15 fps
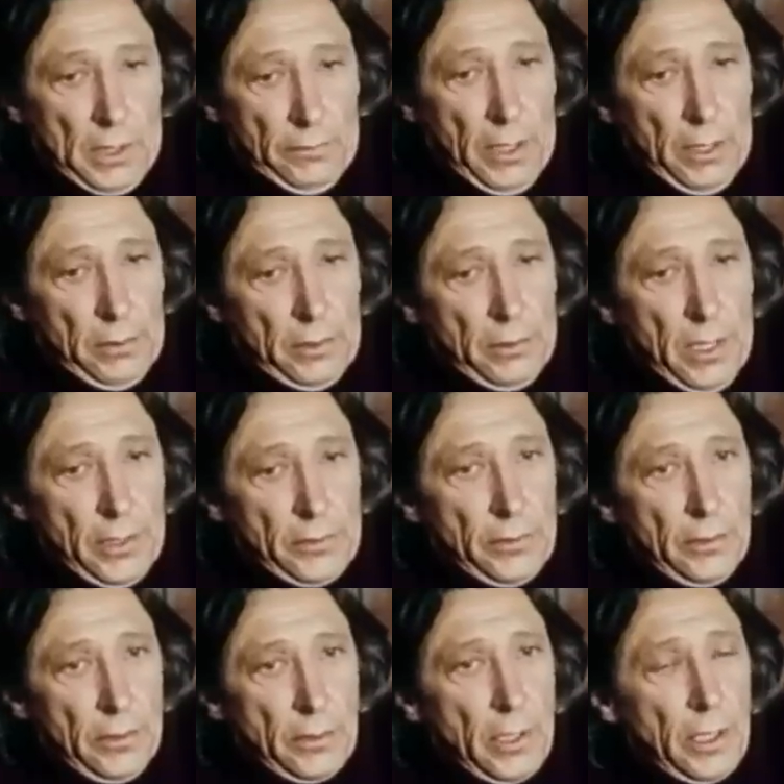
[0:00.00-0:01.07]
What if I were to ask
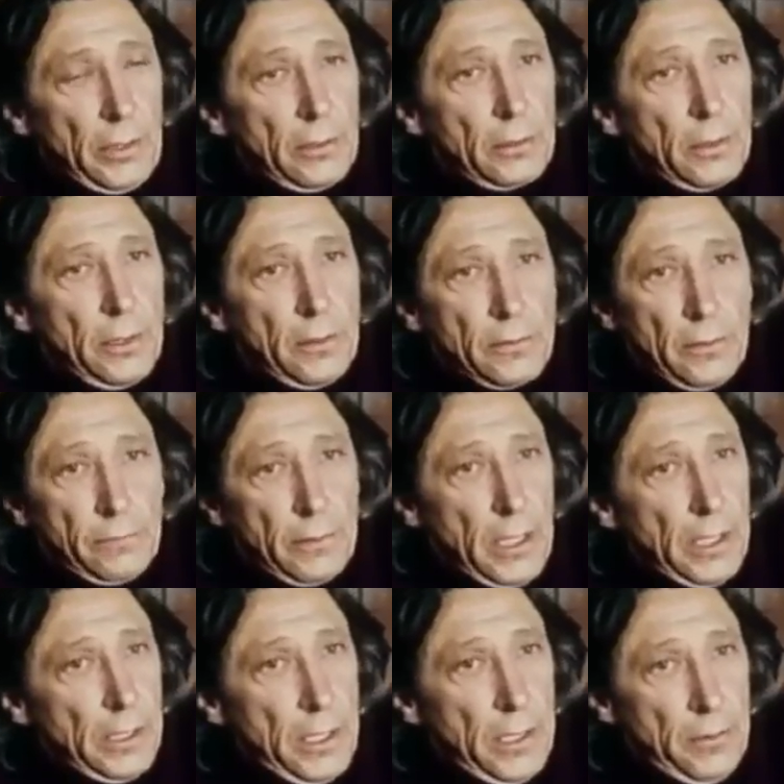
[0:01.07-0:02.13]
you to take your clothes off
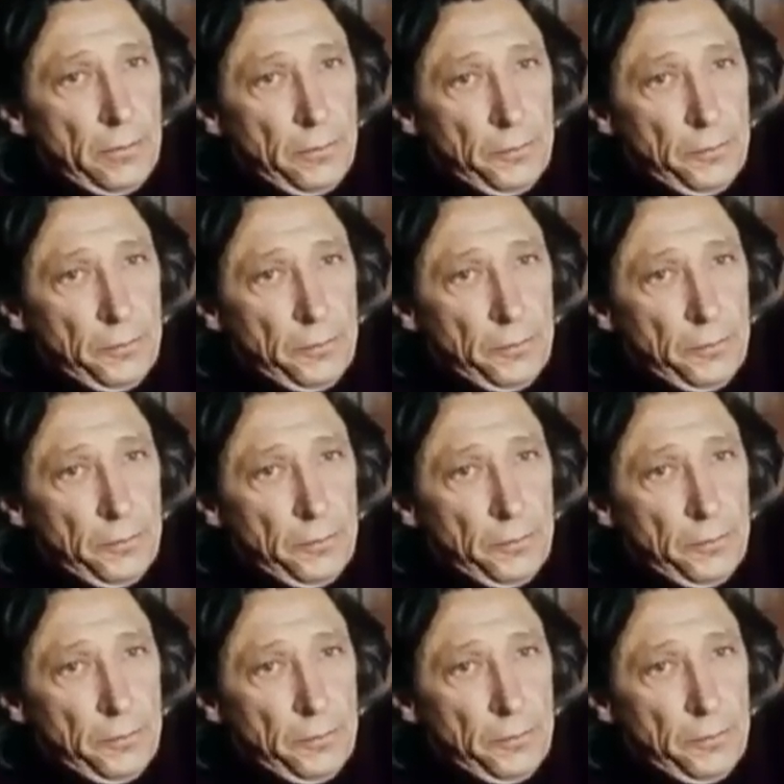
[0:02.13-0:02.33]
right now?